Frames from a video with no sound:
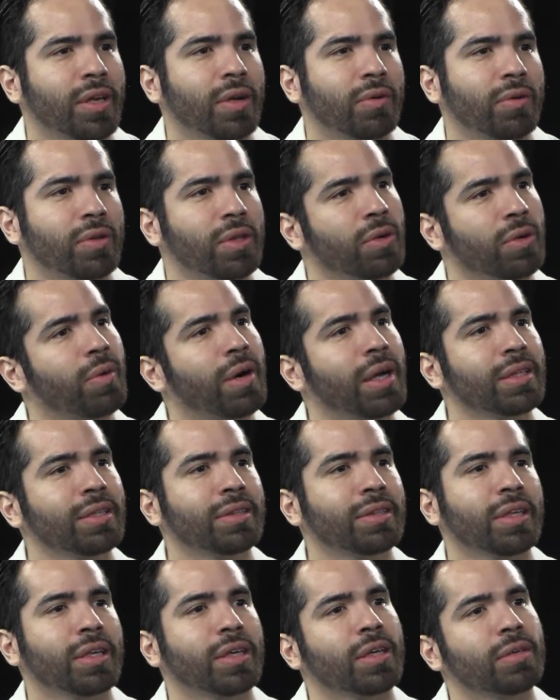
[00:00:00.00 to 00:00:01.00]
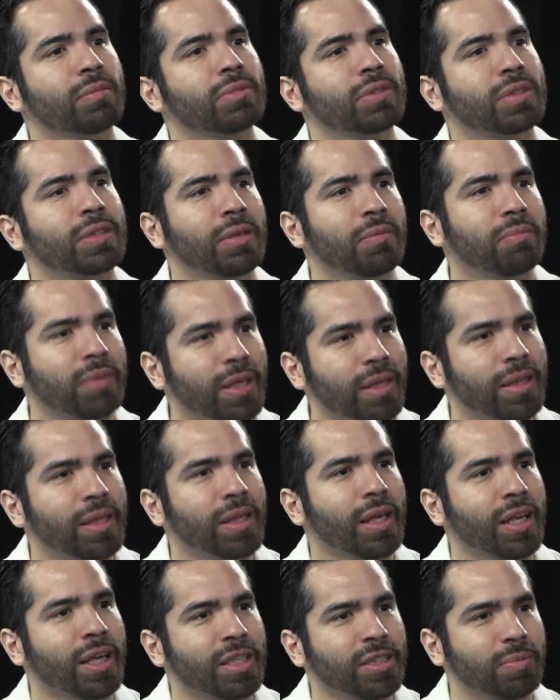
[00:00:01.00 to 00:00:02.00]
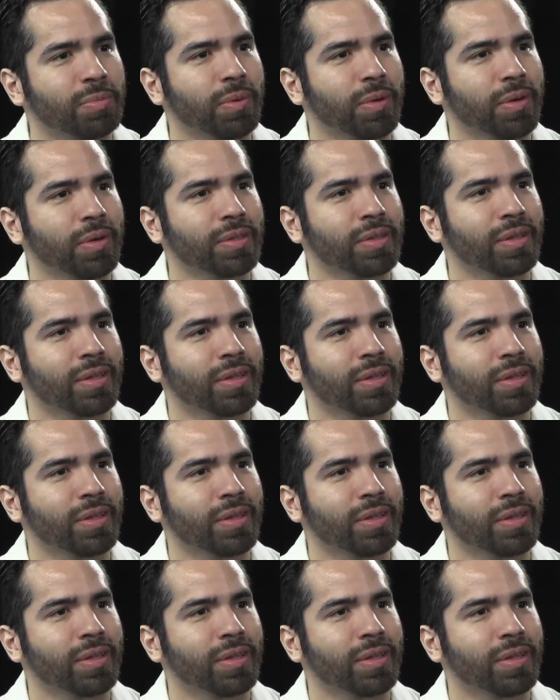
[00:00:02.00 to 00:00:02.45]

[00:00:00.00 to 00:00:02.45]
Well, then why did they come see me, the expert,